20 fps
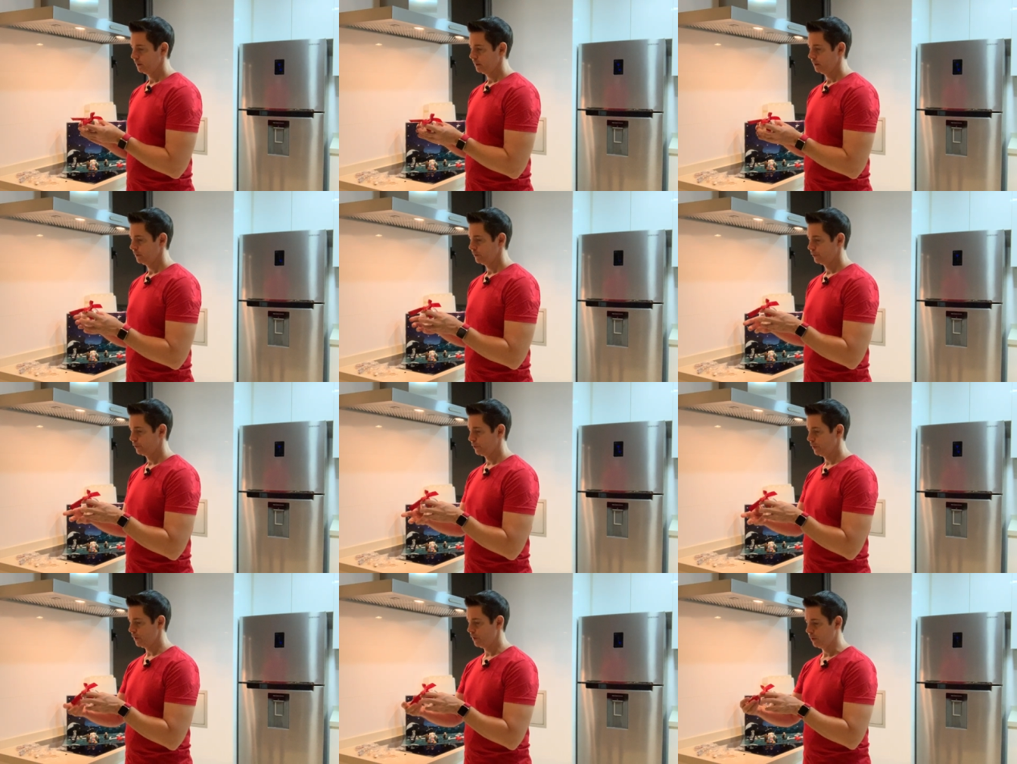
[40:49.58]

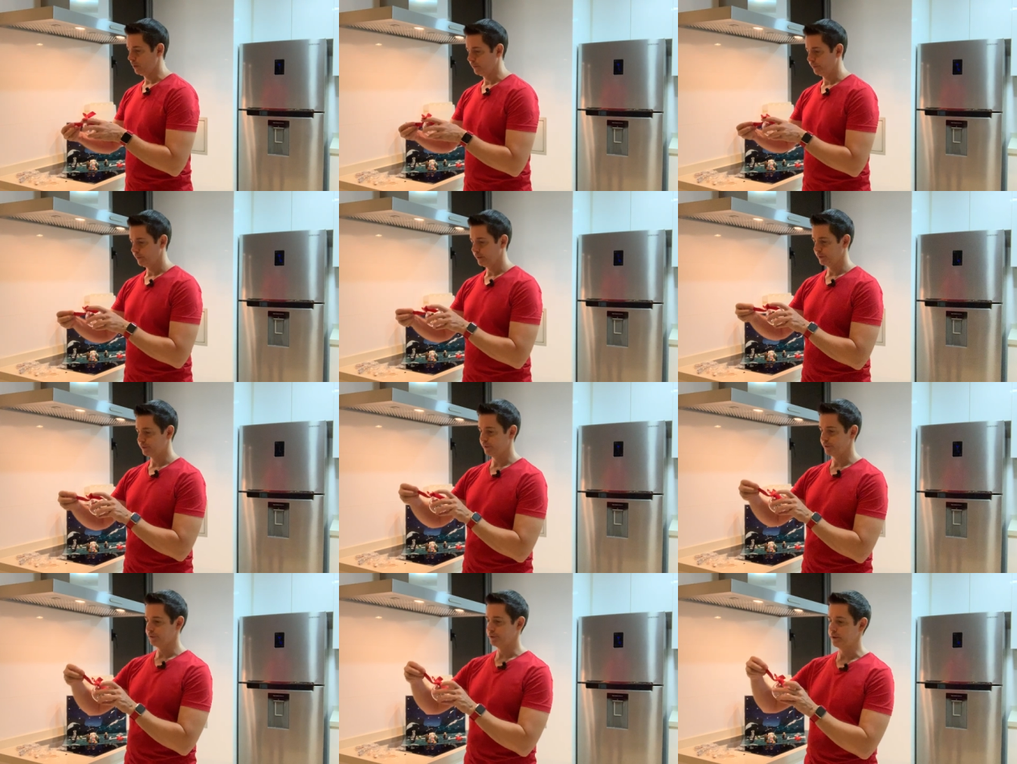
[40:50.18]
So
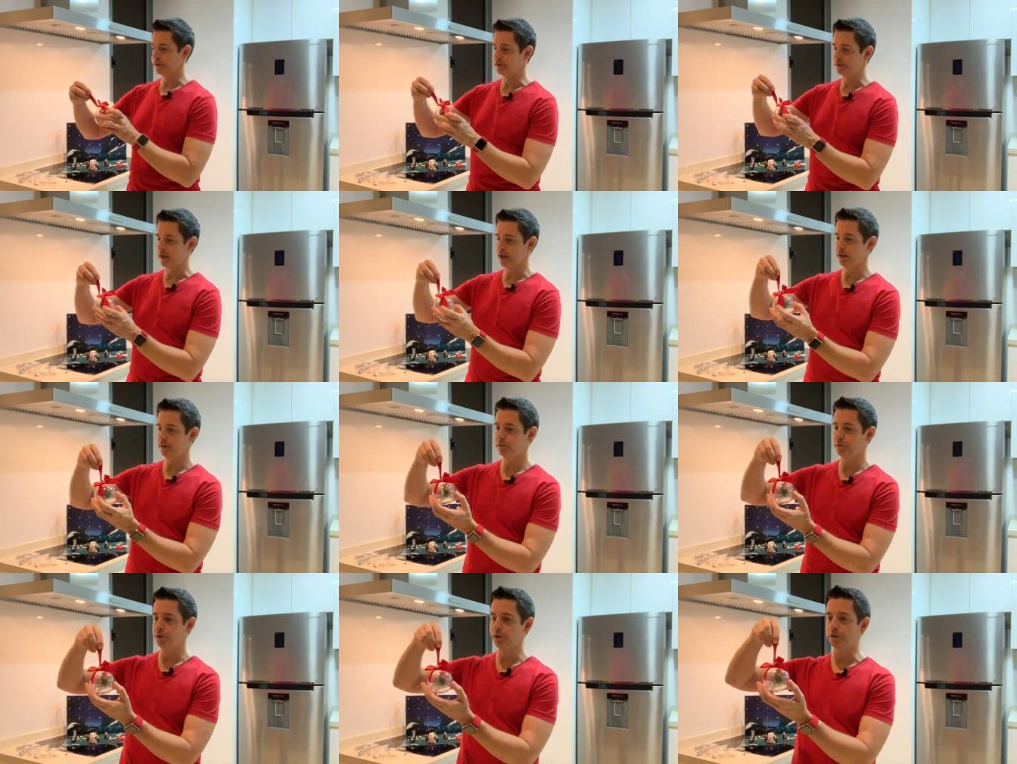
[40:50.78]
this is the
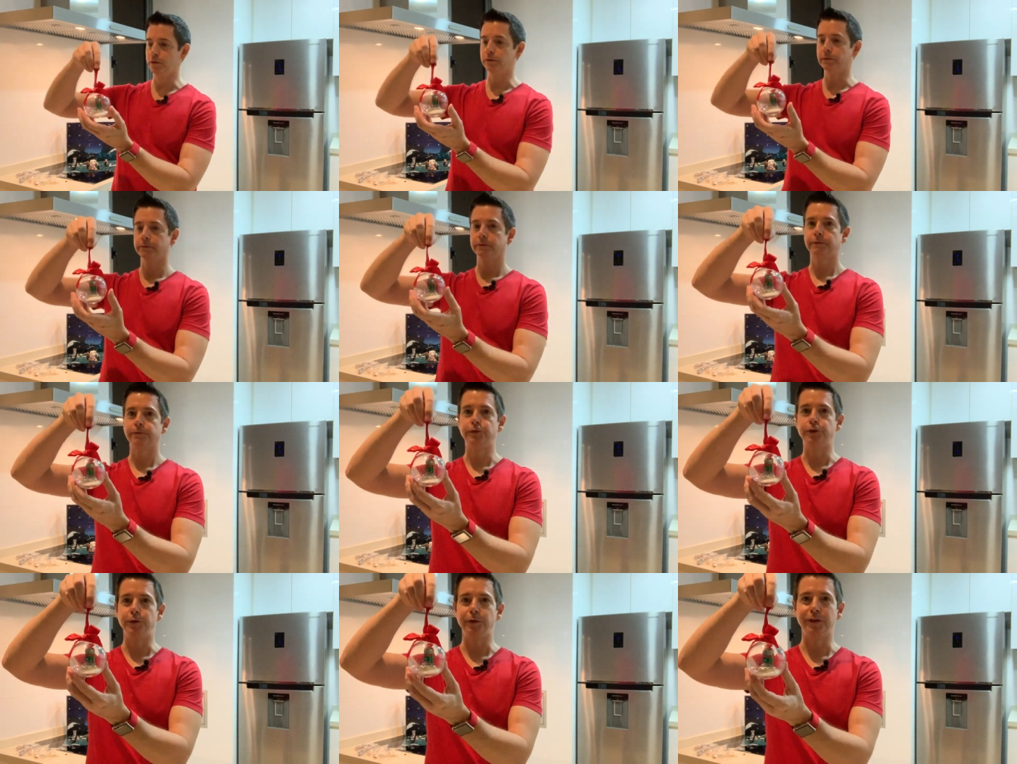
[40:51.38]
debut,
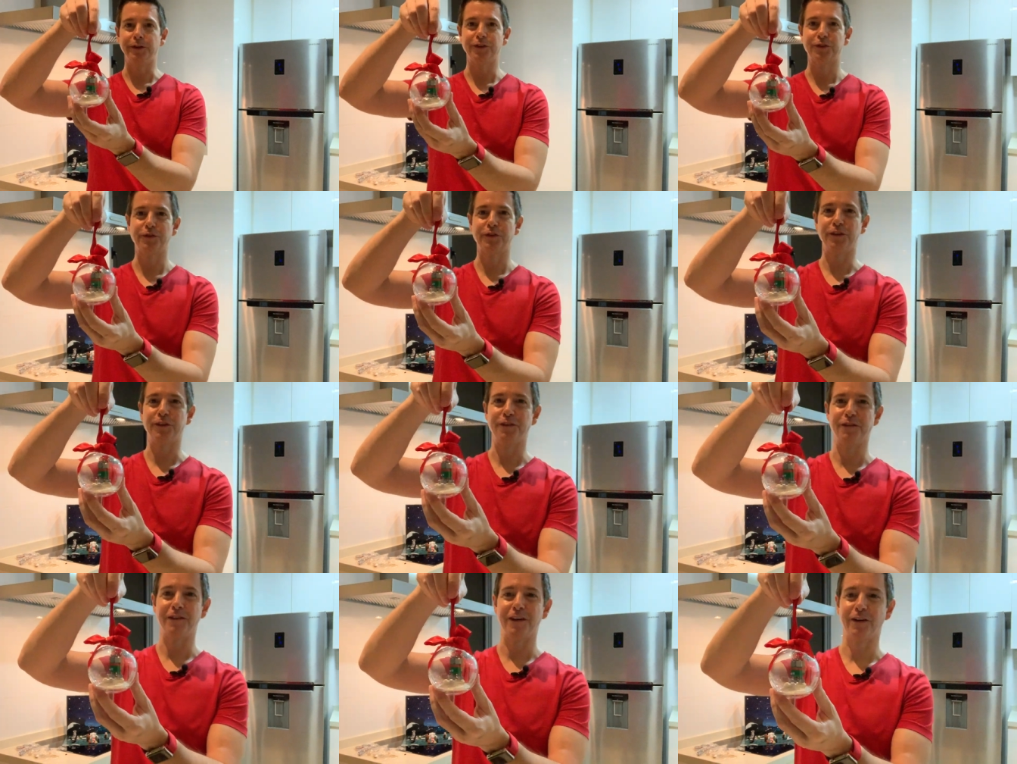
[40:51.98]
doing this for
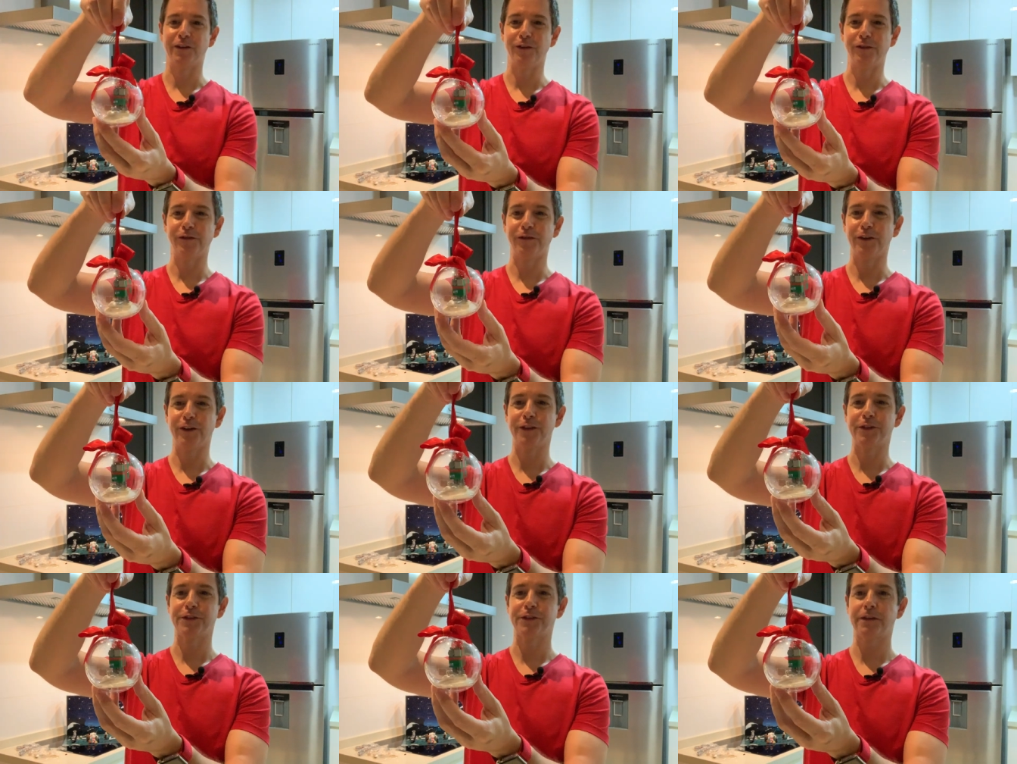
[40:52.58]
the very
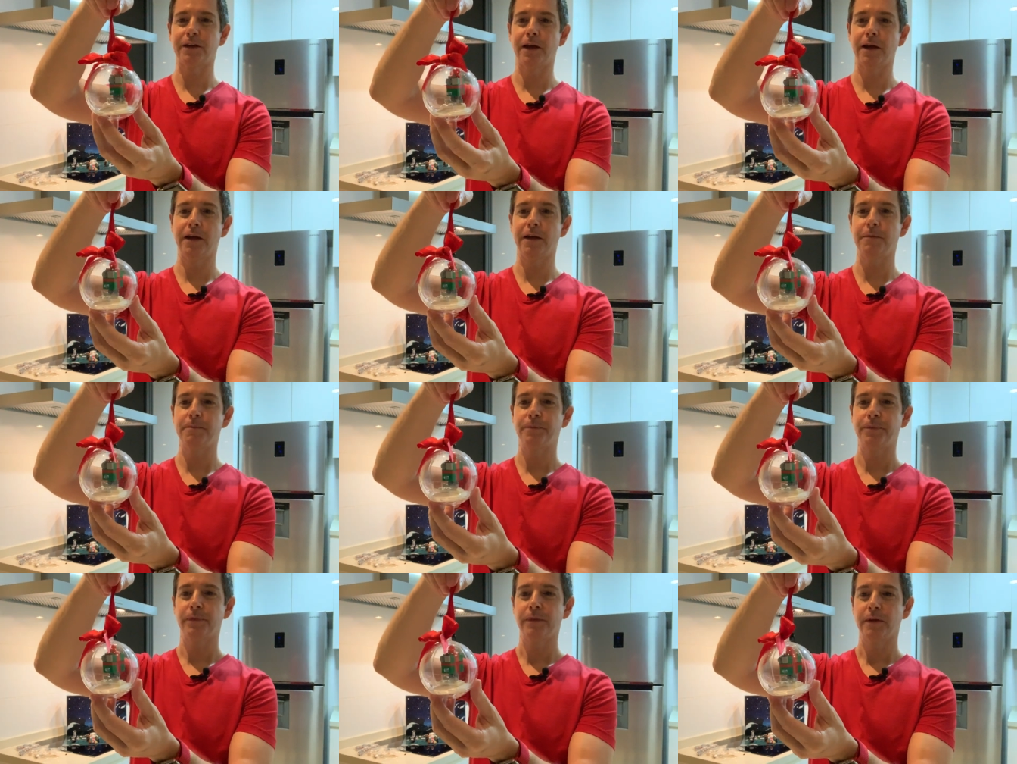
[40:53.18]
first time.